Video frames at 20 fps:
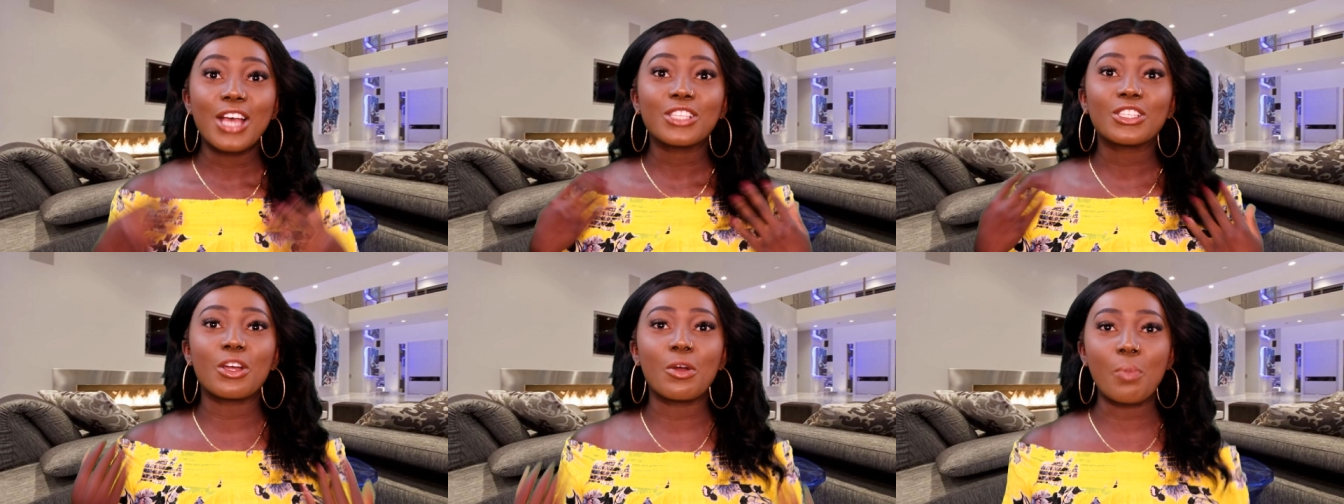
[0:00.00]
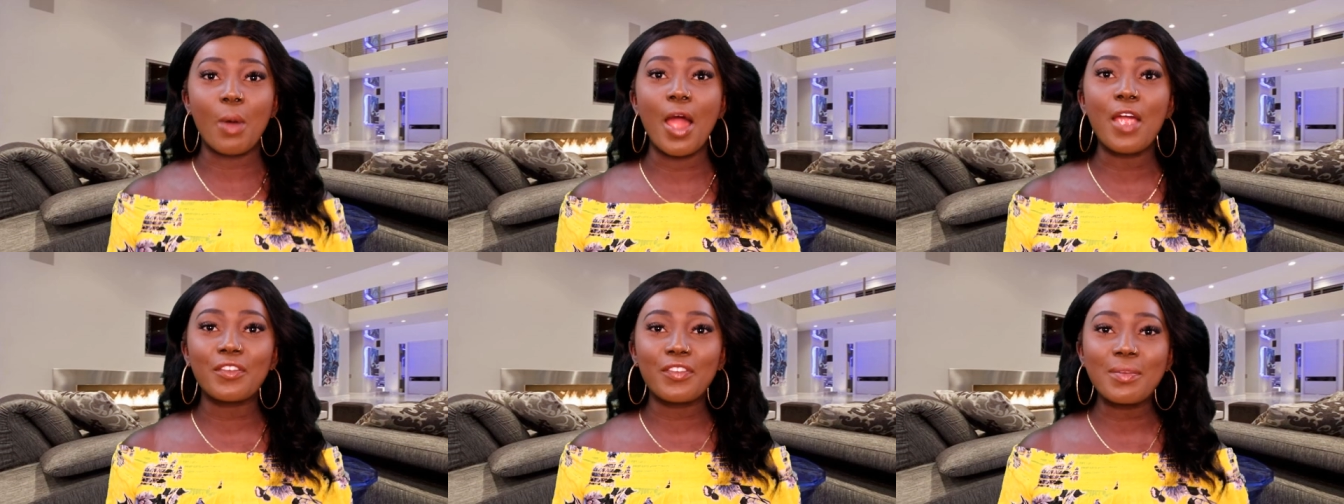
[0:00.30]
So
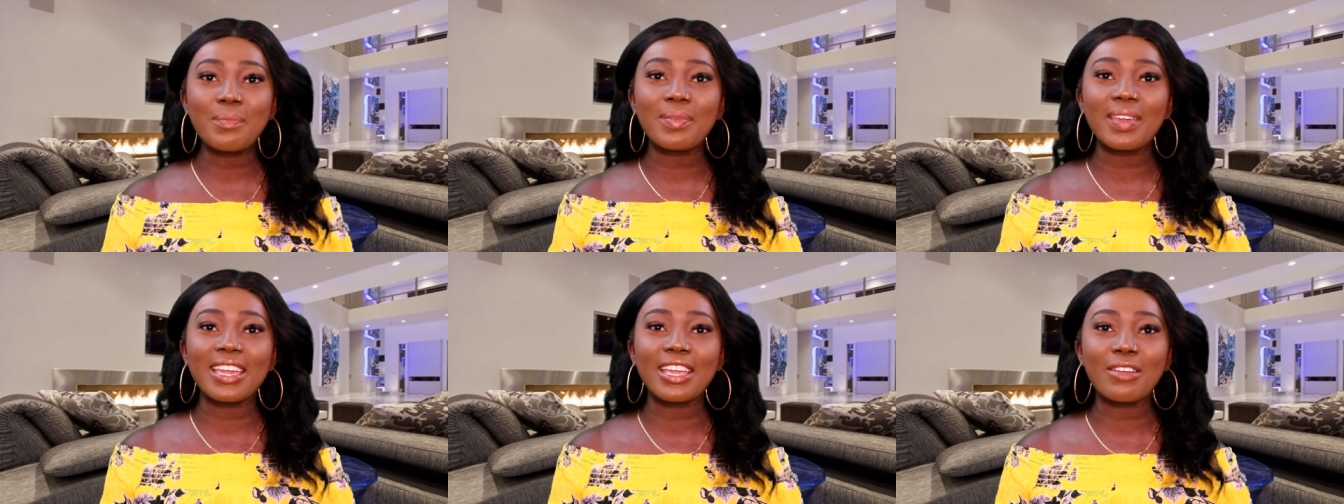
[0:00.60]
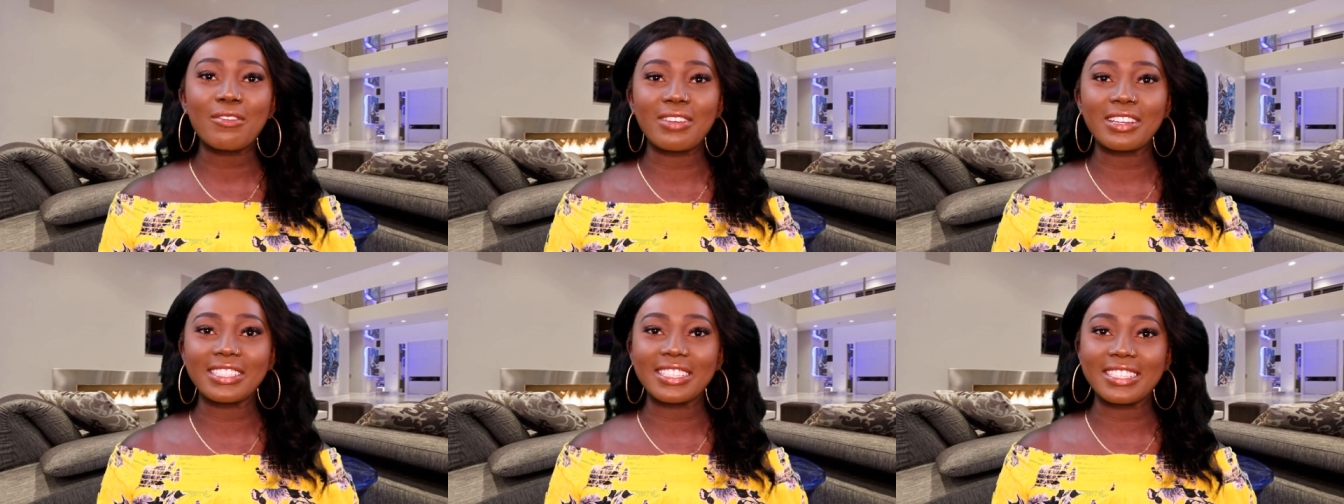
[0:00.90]
apart from
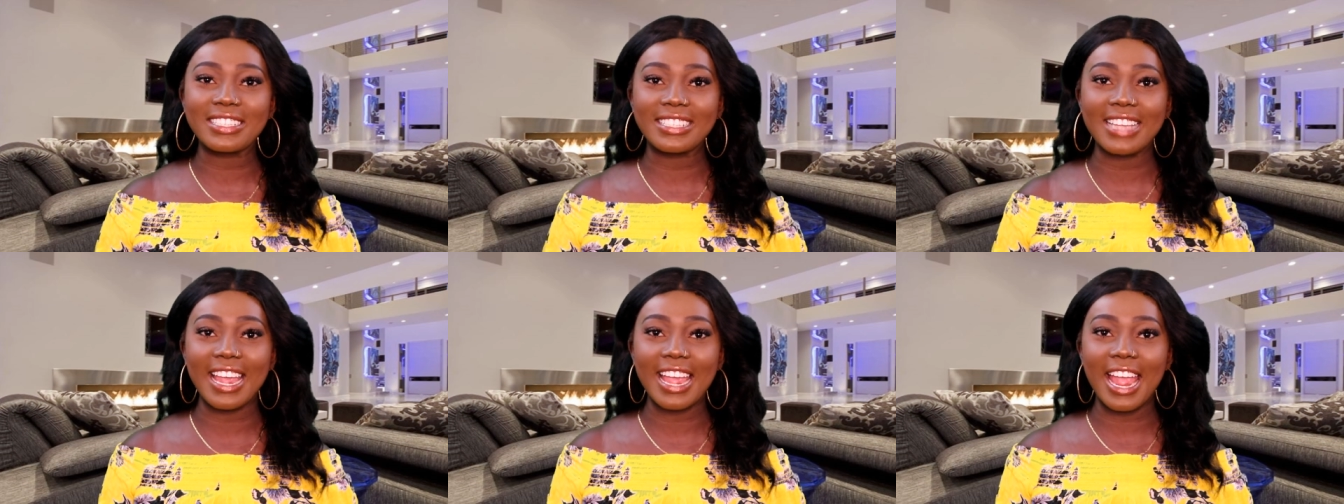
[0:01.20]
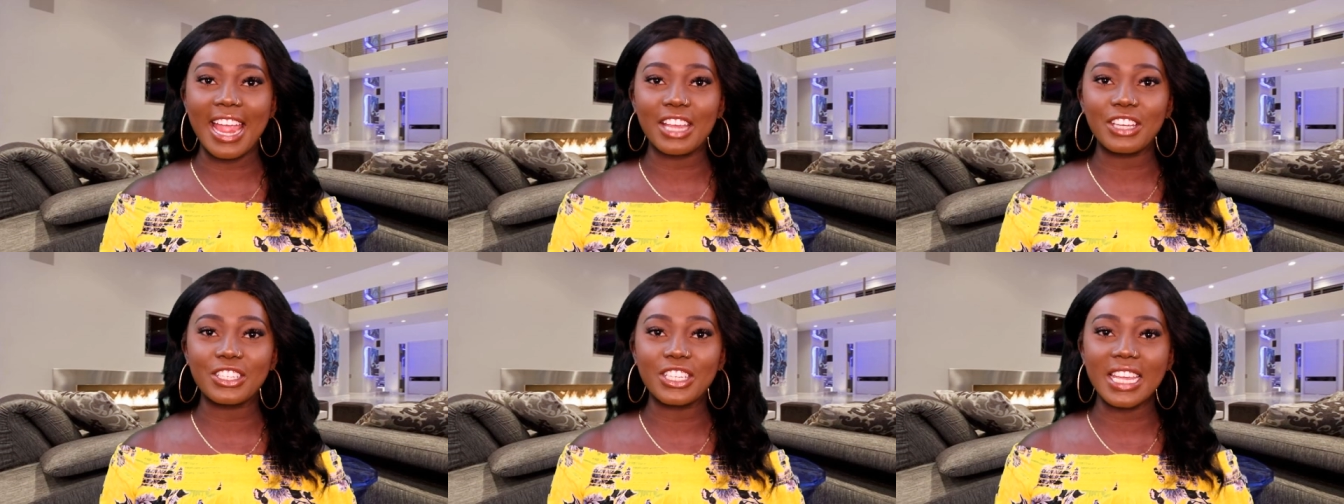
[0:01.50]
being a real
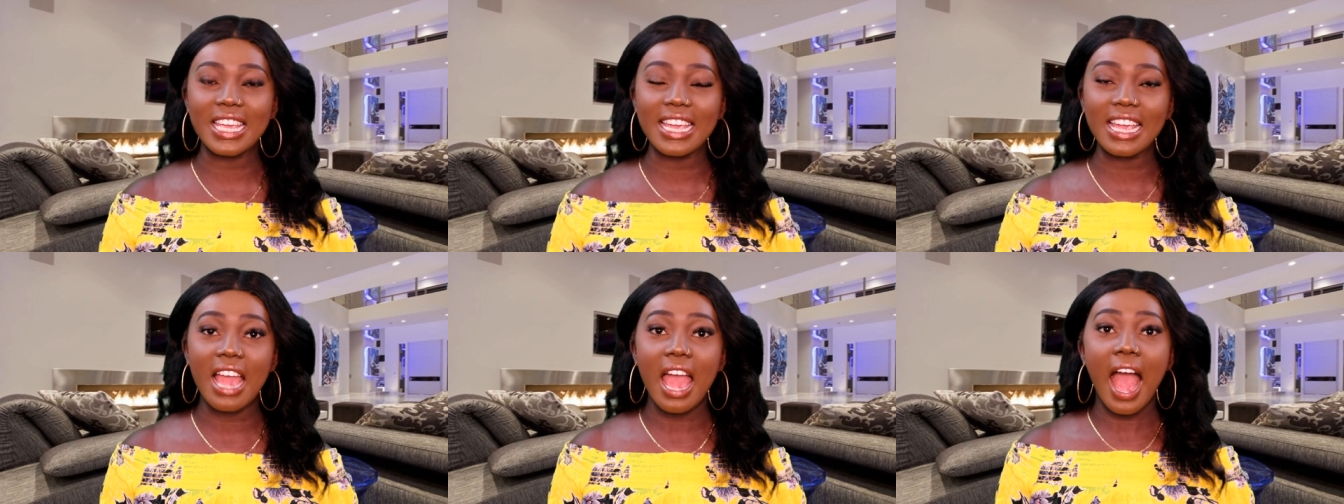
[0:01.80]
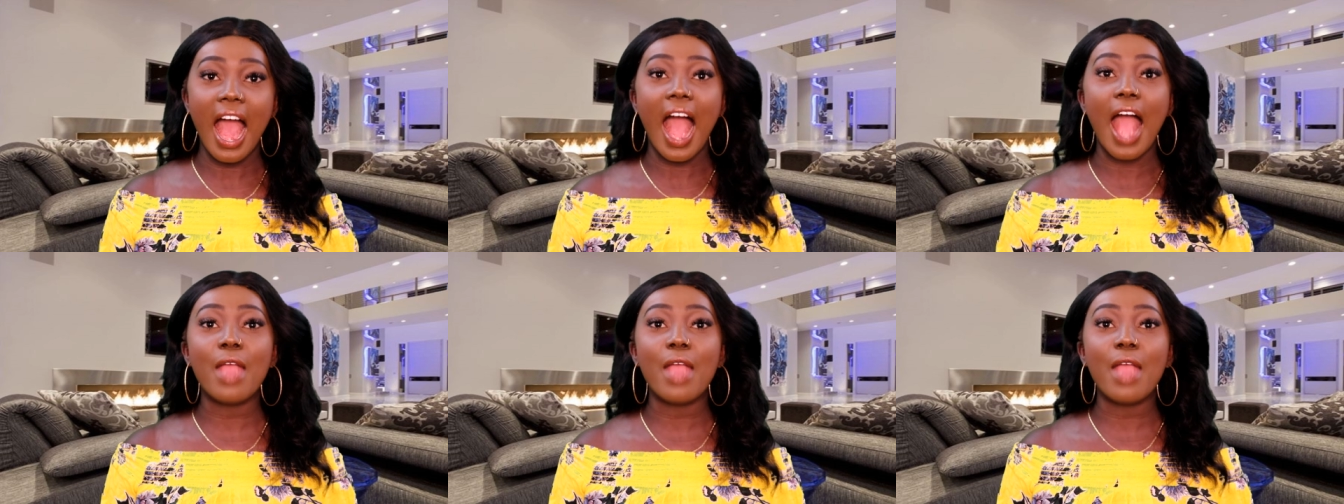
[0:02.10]
estate agent,